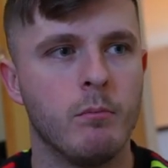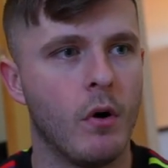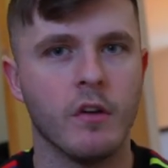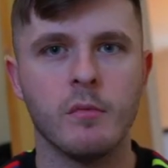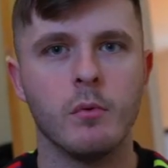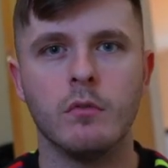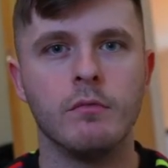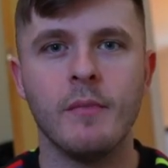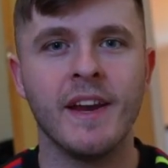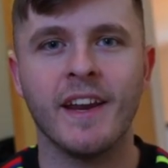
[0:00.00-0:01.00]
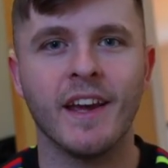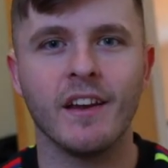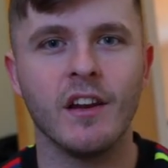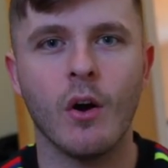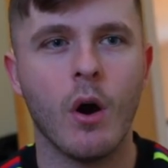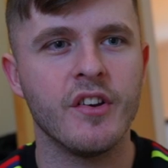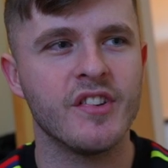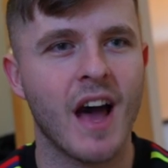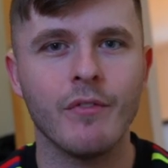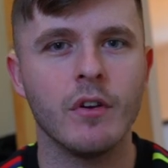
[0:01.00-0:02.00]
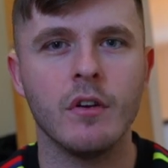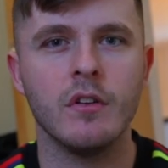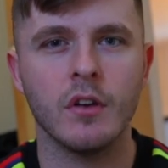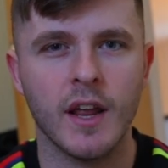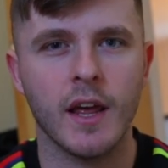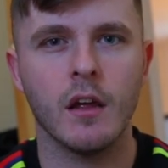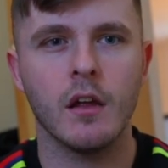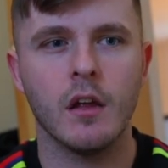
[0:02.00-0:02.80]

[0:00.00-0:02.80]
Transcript: possible meaning, you know. I just haven't done it.